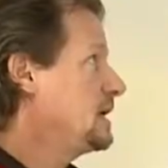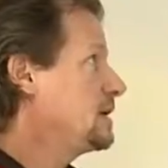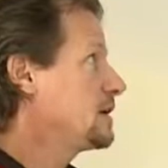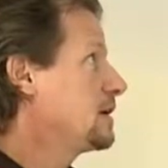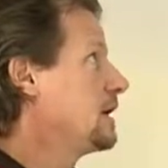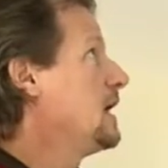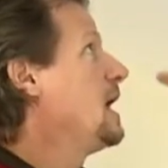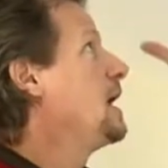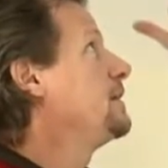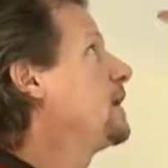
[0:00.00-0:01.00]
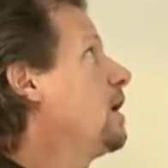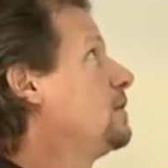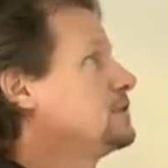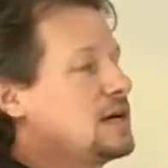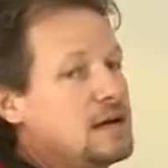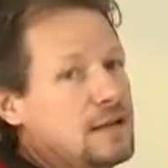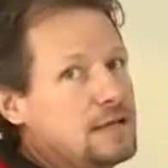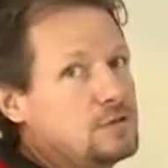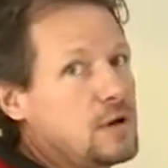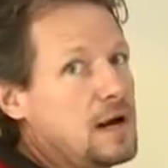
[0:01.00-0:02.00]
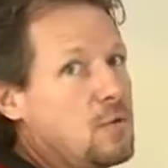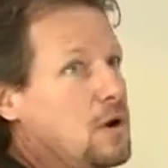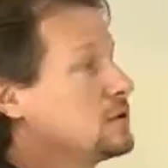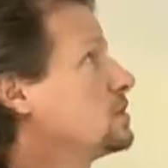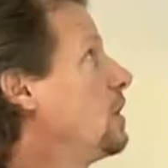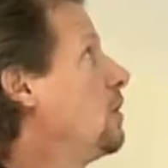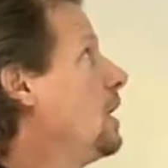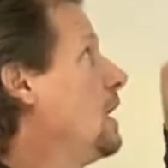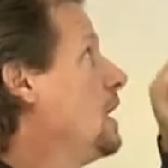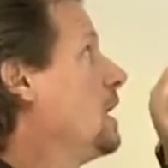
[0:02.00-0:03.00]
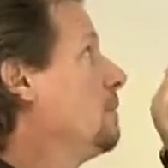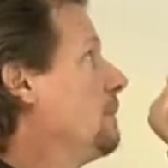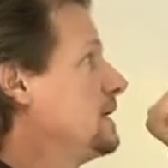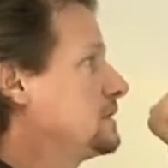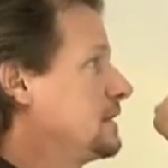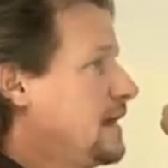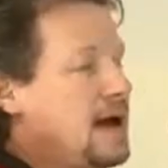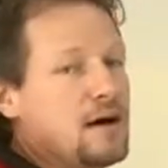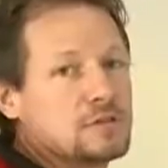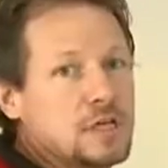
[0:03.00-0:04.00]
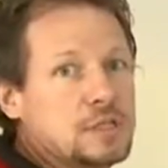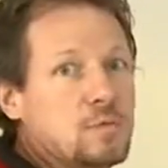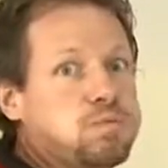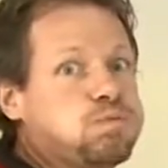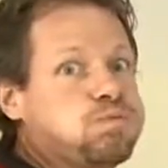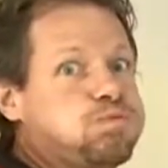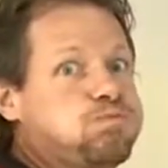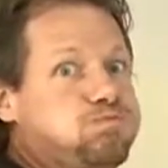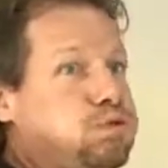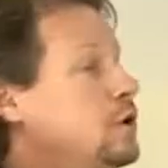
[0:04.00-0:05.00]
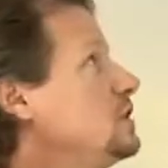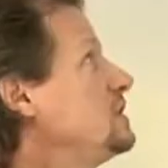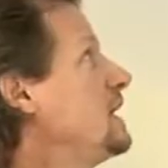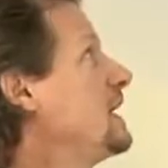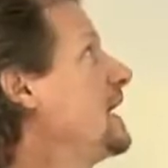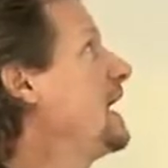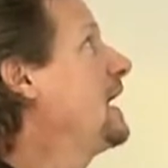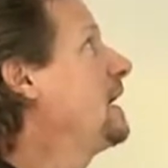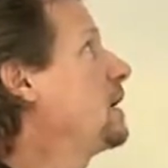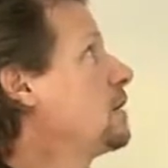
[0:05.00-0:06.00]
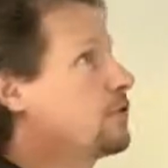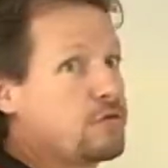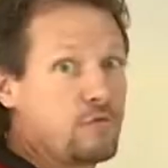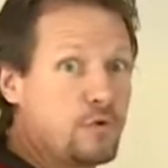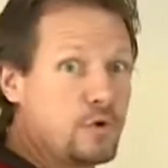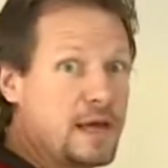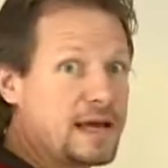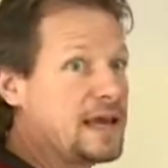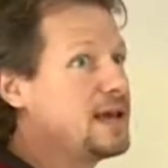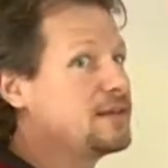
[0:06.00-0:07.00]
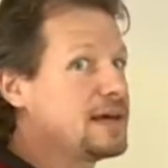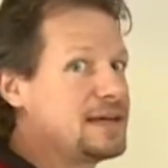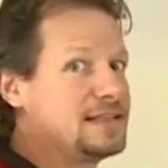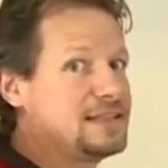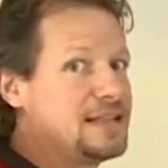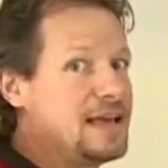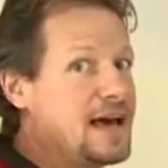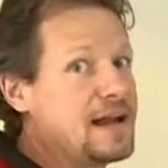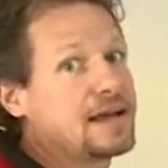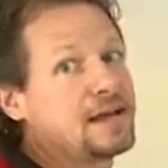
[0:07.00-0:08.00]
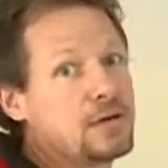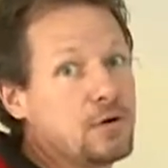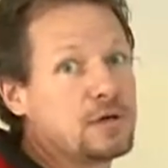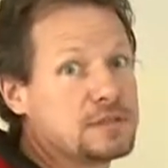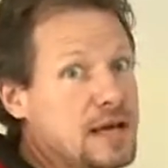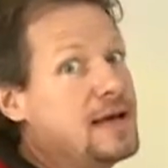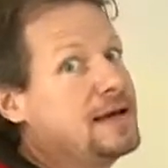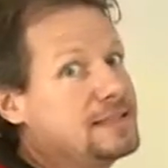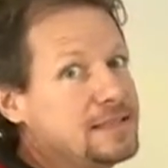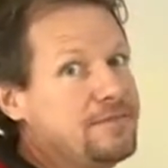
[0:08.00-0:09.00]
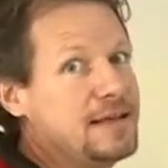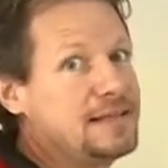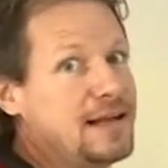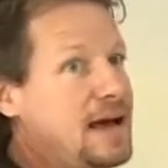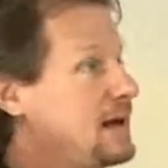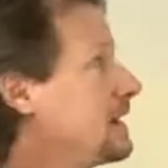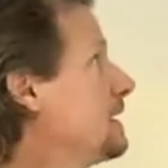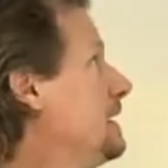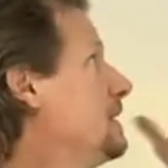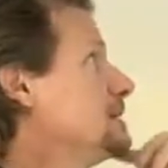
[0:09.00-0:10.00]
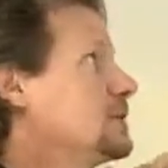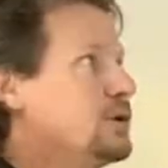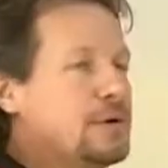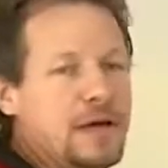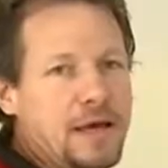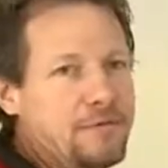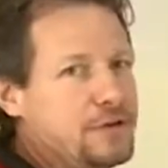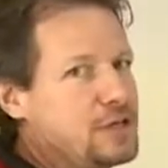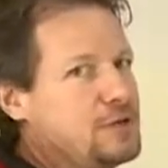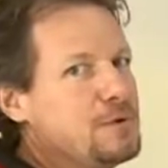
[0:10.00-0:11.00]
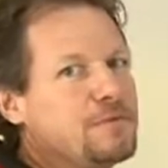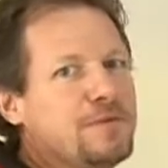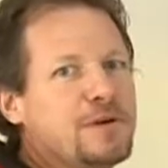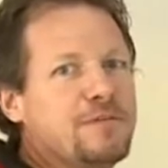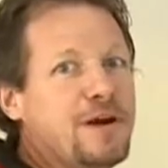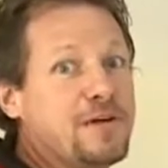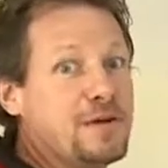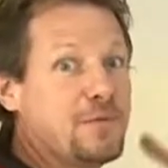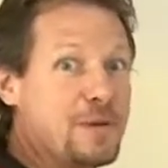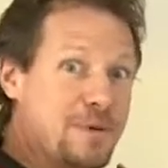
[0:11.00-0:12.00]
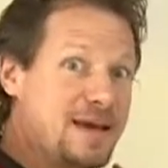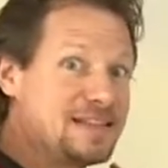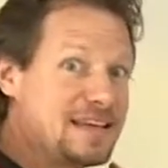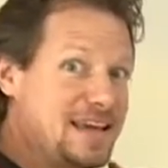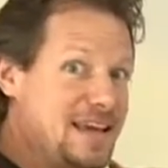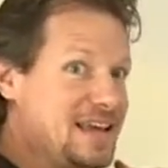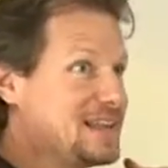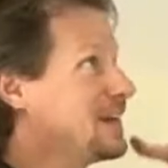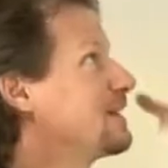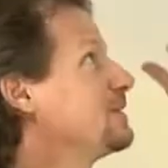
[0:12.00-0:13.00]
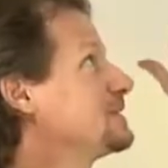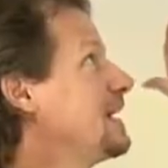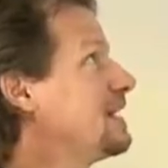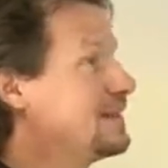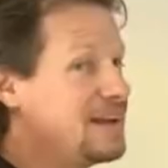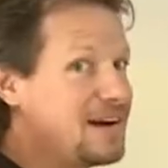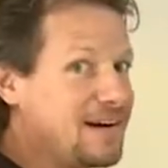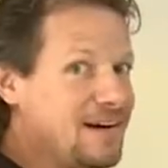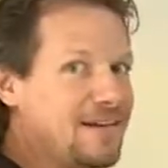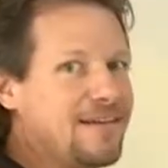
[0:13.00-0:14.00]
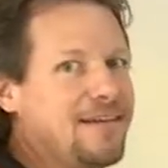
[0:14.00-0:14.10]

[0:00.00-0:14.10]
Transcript: here and the other side of that drywall. So basically the house is pushing air through that can light into the attic. And of course, it's a vented attic, so every cubic foot of air that we paid to heat that goes out of there